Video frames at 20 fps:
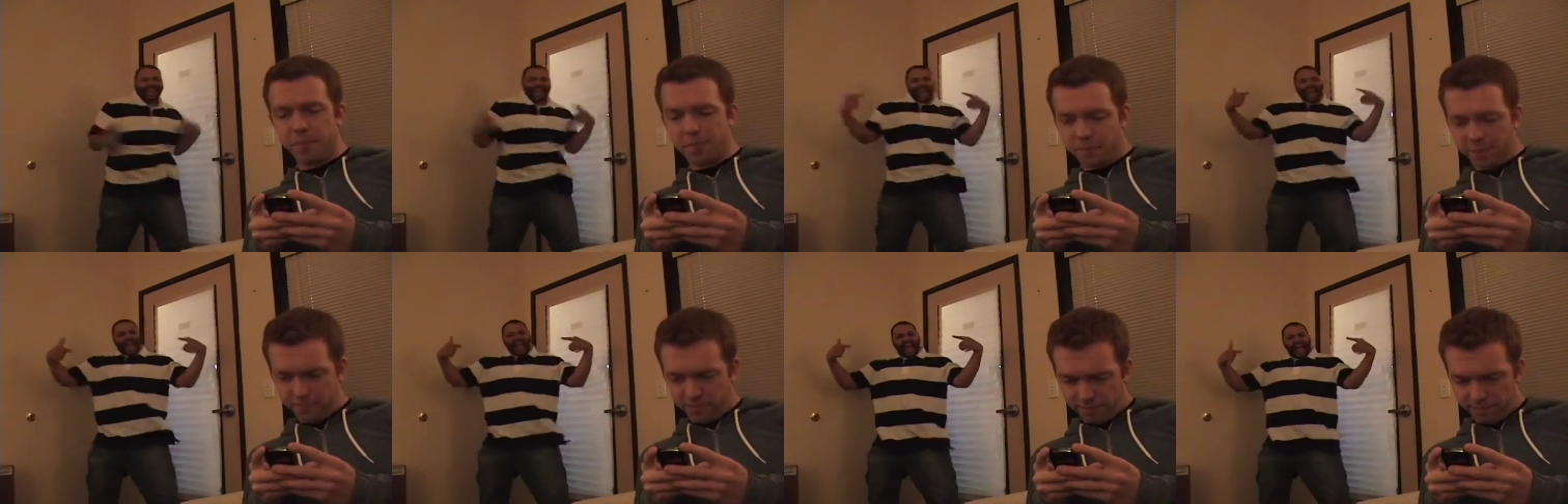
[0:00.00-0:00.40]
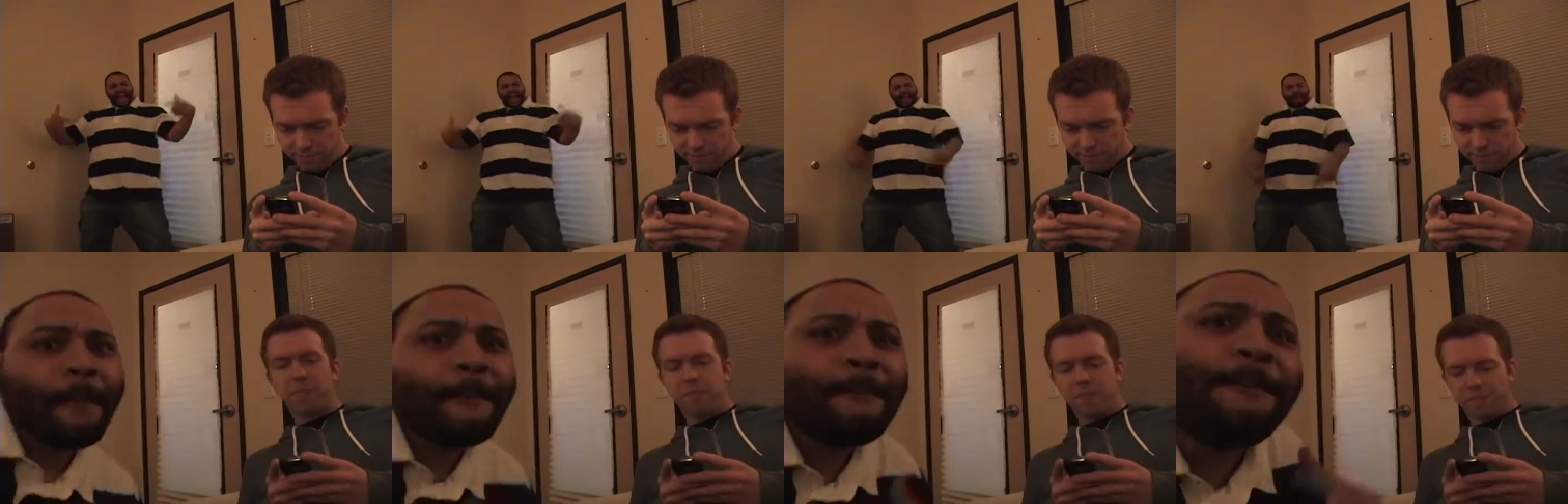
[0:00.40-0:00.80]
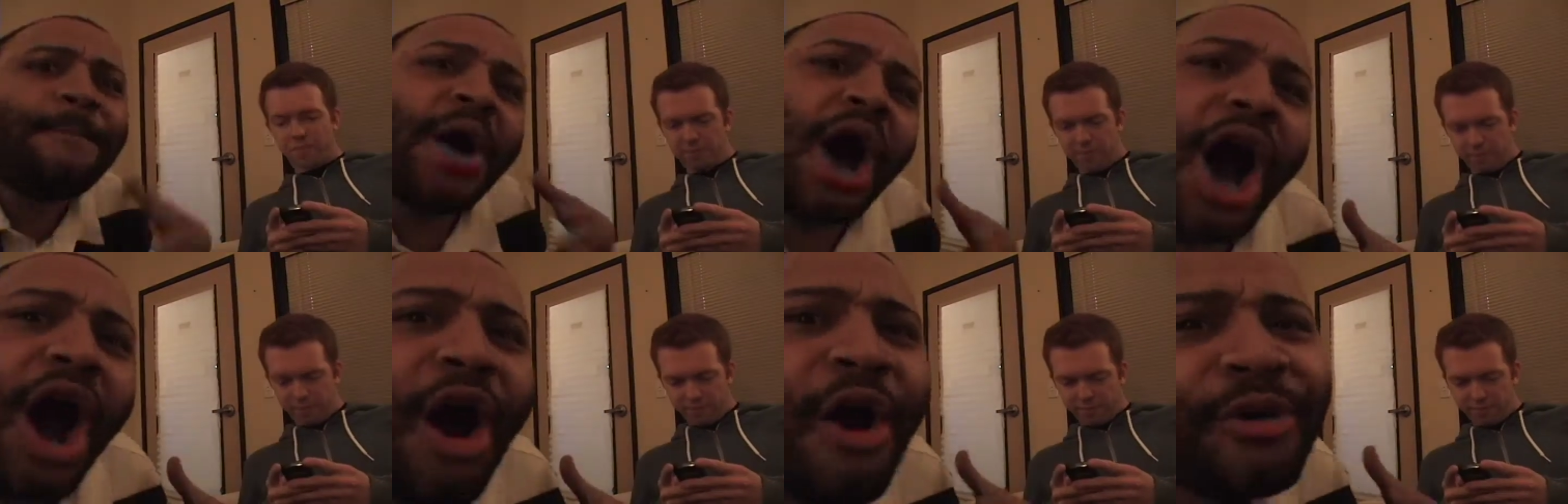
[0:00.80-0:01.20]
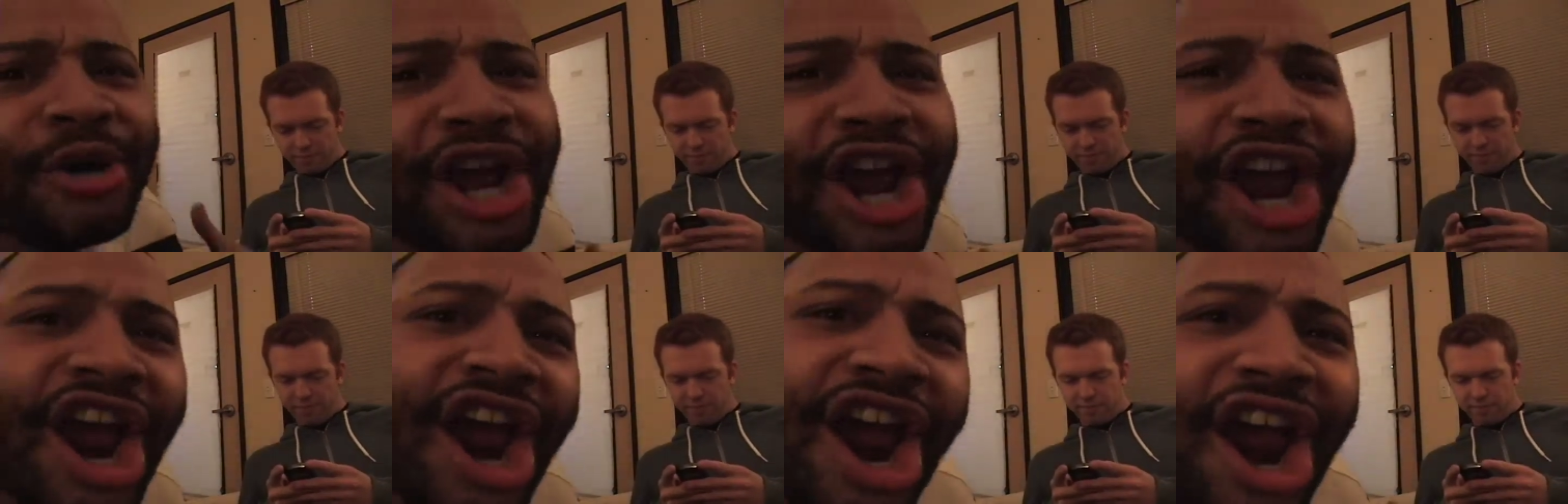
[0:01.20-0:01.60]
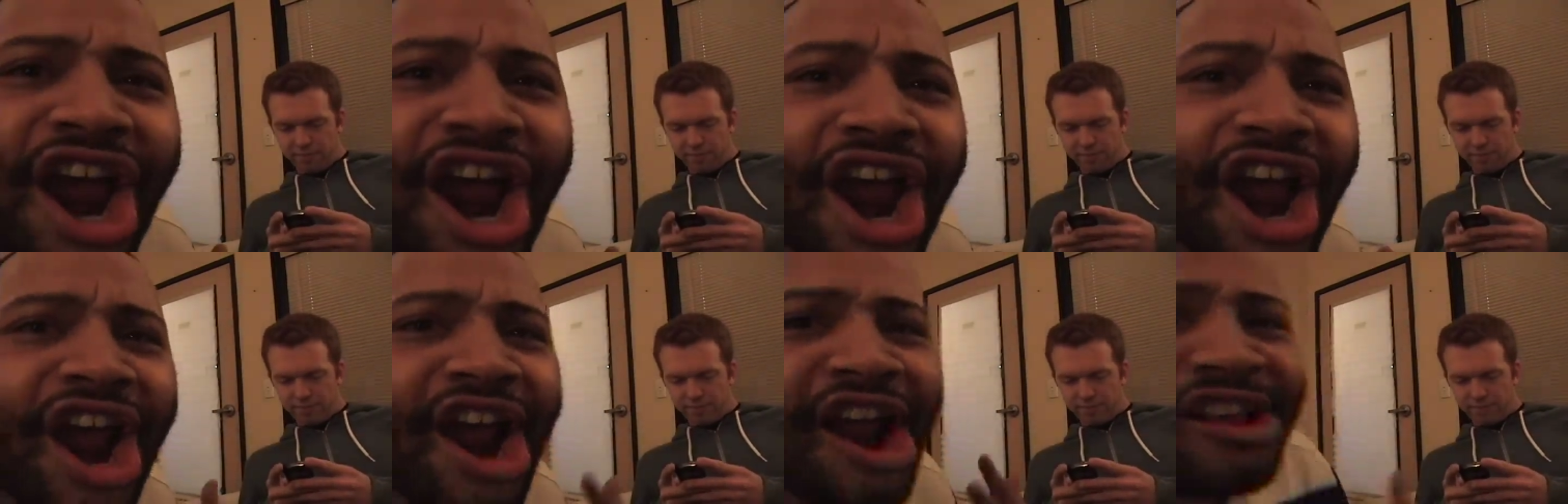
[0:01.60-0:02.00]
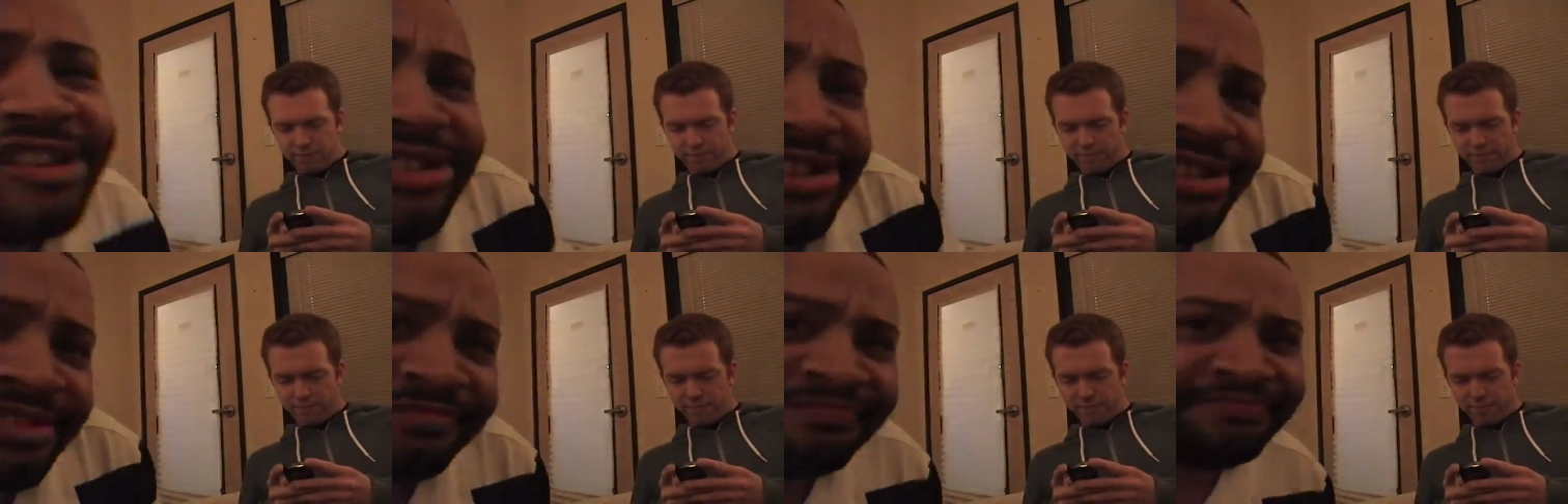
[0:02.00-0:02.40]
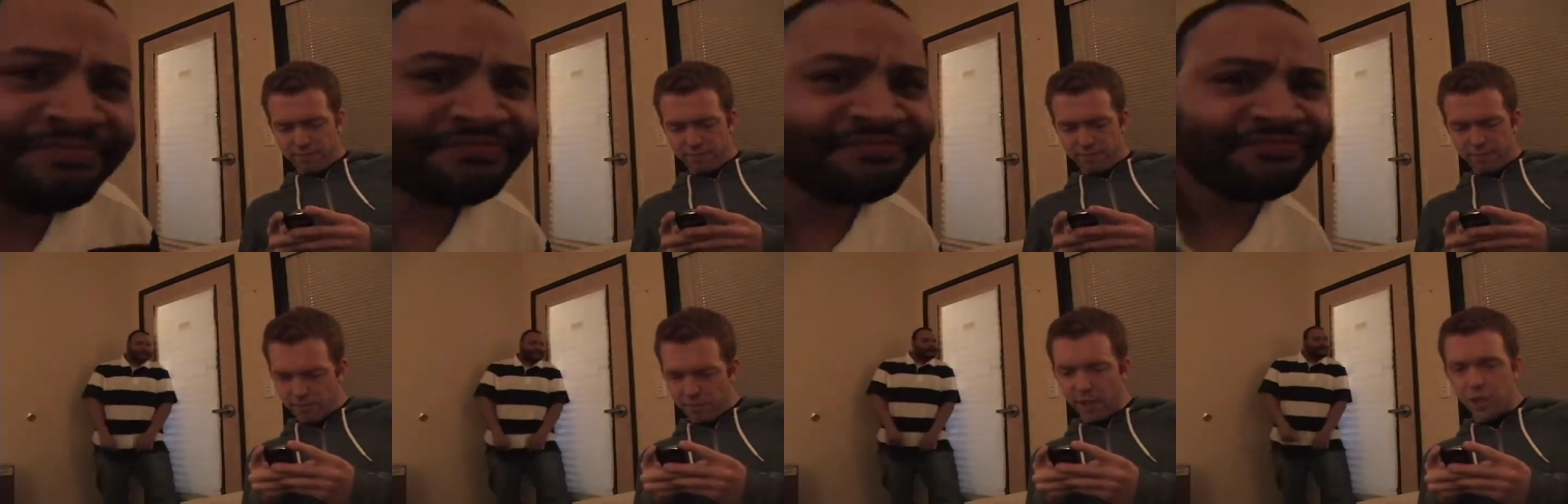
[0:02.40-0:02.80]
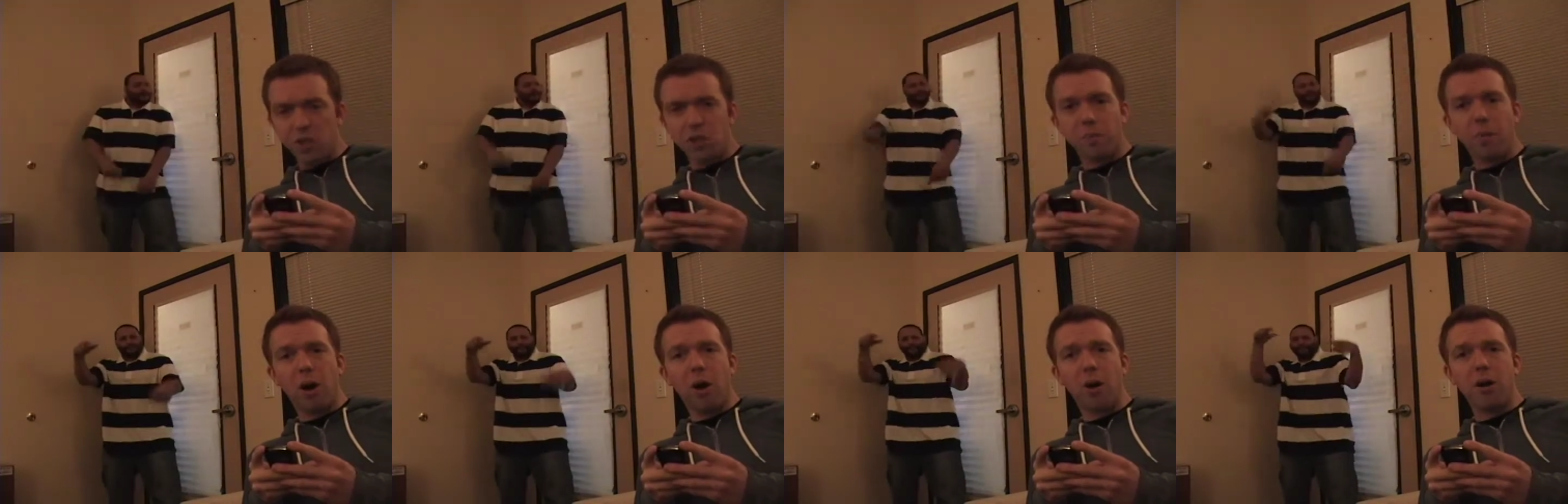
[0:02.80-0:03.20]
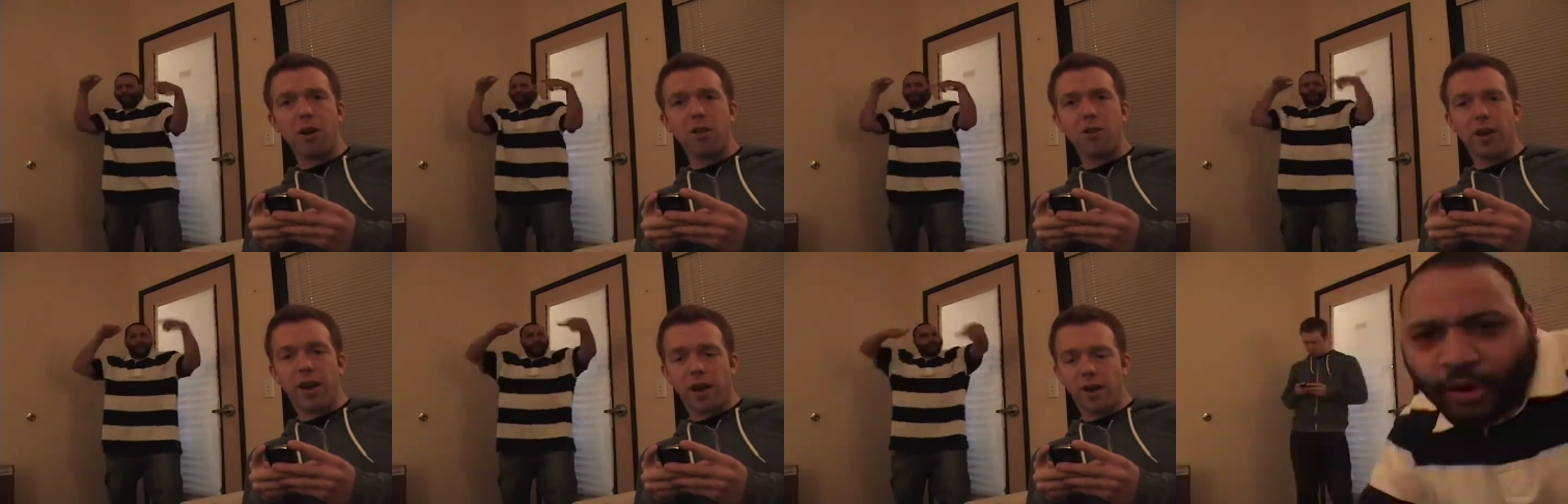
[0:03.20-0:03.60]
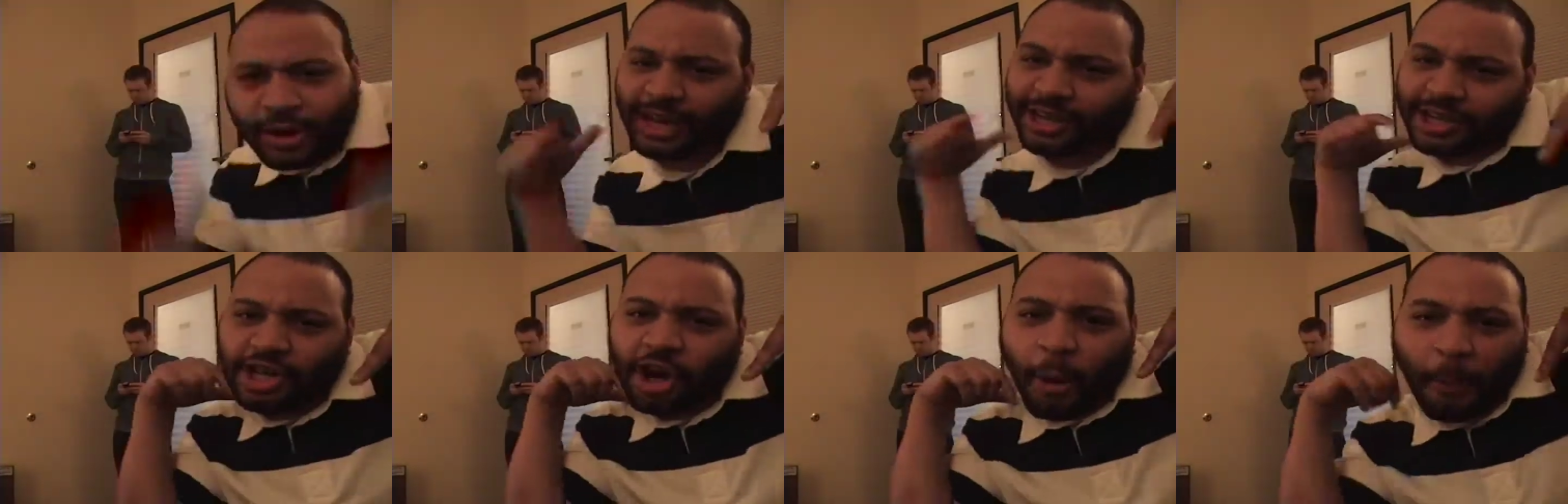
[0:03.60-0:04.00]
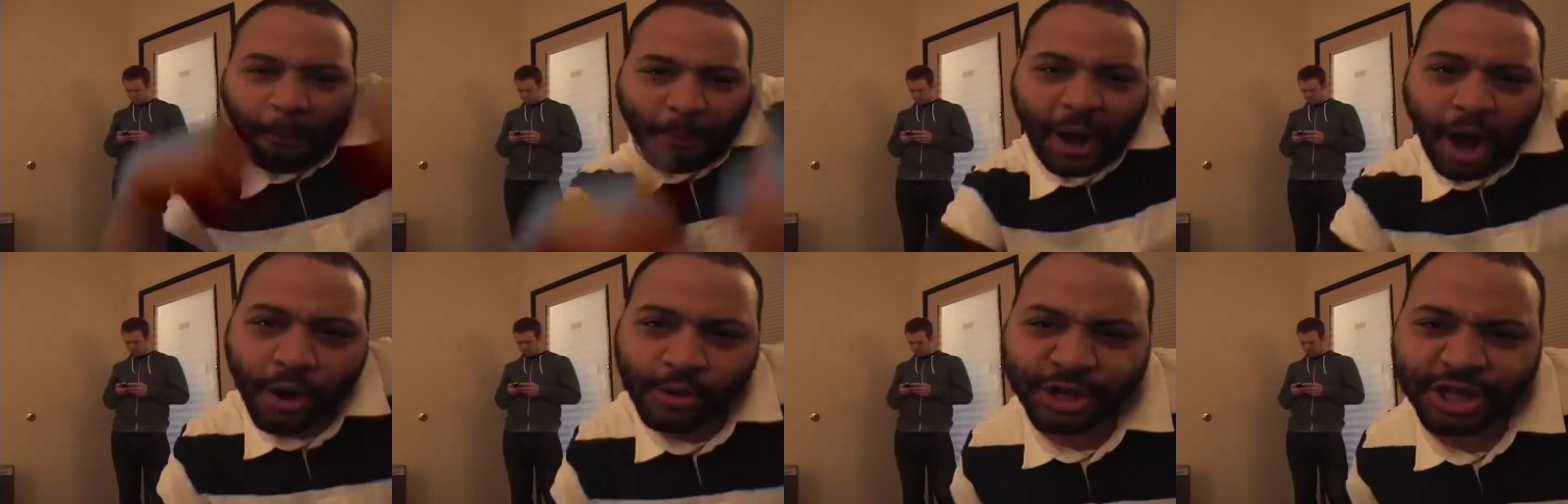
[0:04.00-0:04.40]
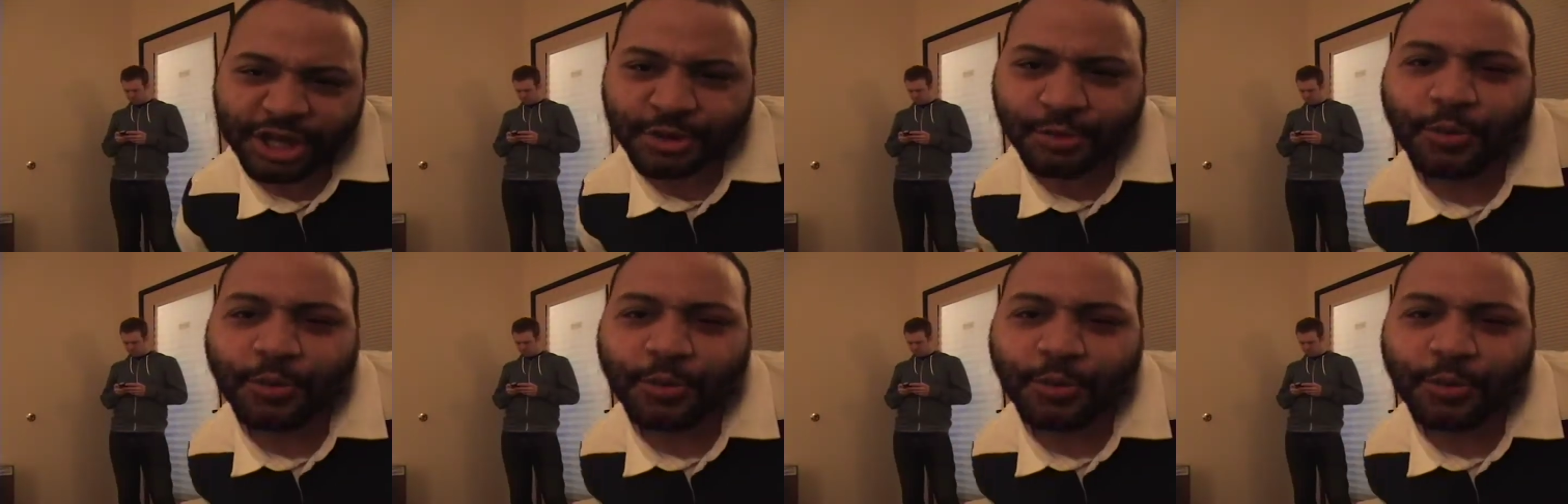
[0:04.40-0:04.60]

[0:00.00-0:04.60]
Yeah! Boners! Get your boners out. Get your boners